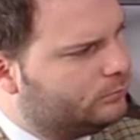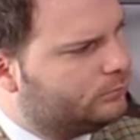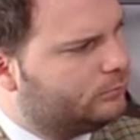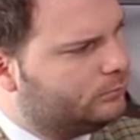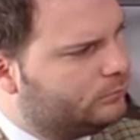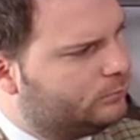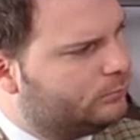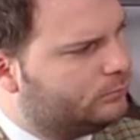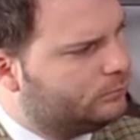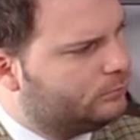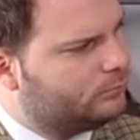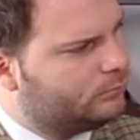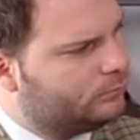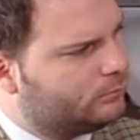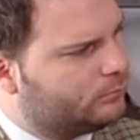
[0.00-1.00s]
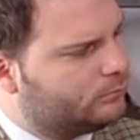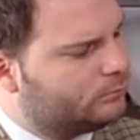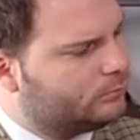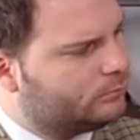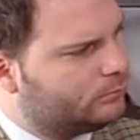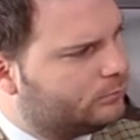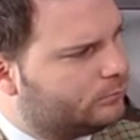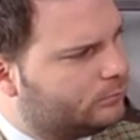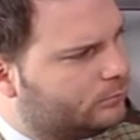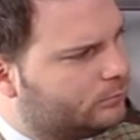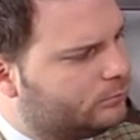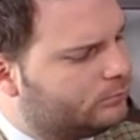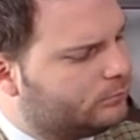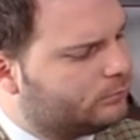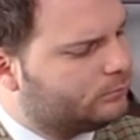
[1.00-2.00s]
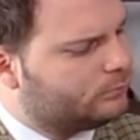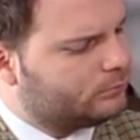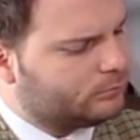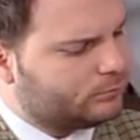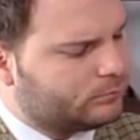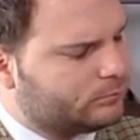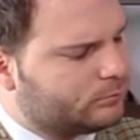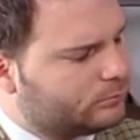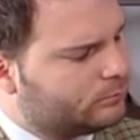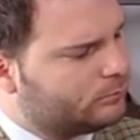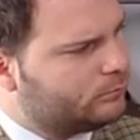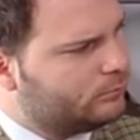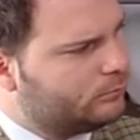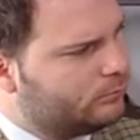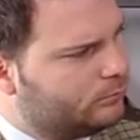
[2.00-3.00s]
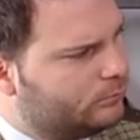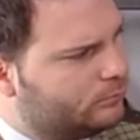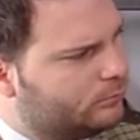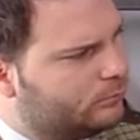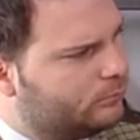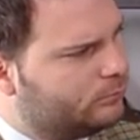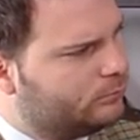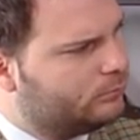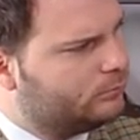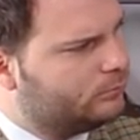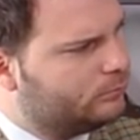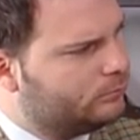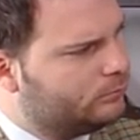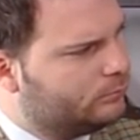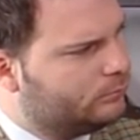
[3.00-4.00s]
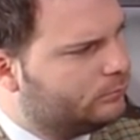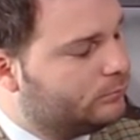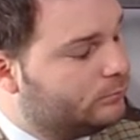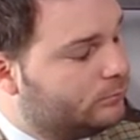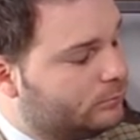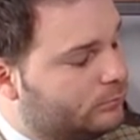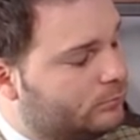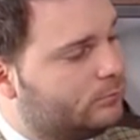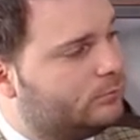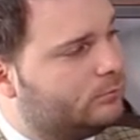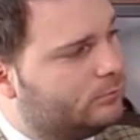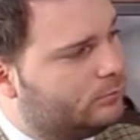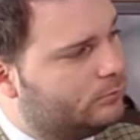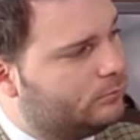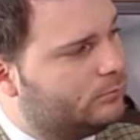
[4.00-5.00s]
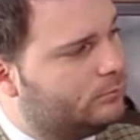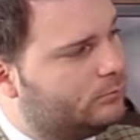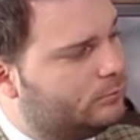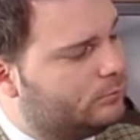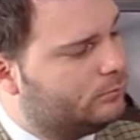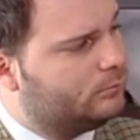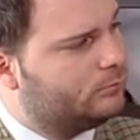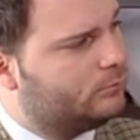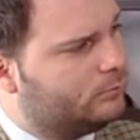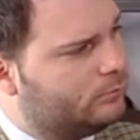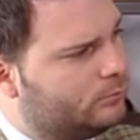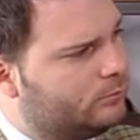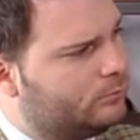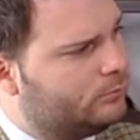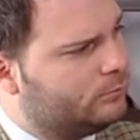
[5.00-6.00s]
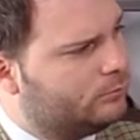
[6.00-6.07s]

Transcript: [no speech]